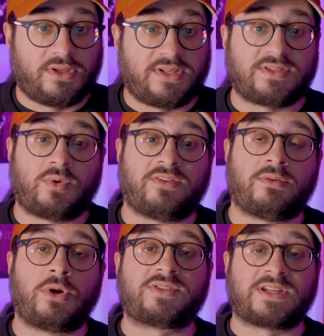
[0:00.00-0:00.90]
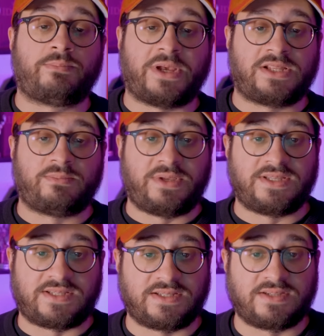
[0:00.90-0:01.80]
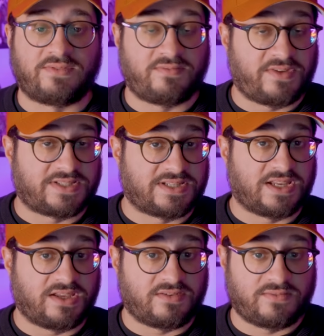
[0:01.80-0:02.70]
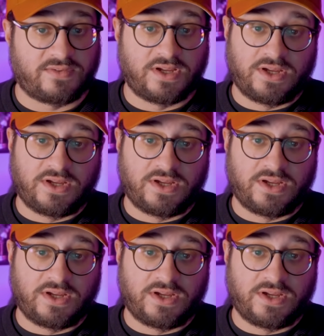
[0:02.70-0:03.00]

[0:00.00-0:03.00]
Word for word: This is one of the most compelling pieces of investigative